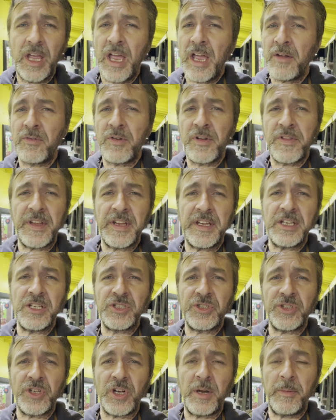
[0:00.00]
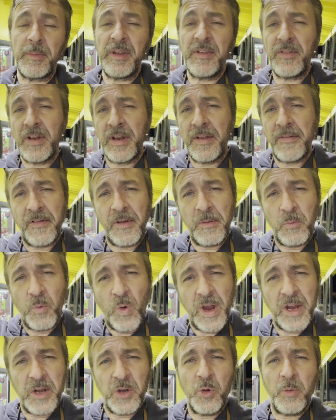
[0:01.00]
Everything is sharp. Even if I'm
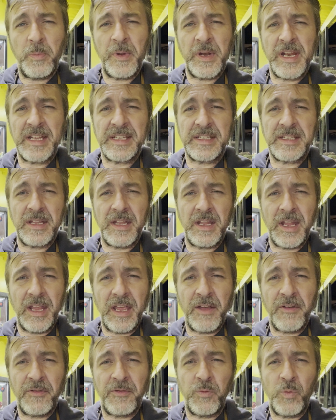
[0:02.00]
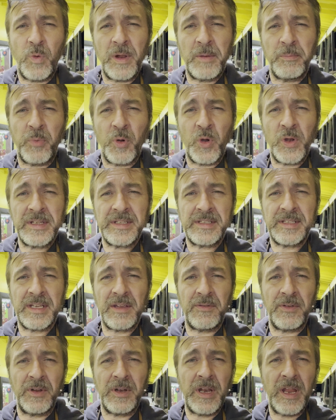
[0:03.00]
wide open at
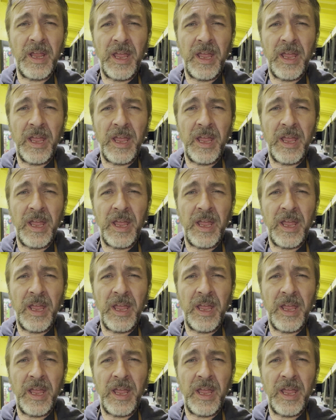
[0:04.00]
f1.7,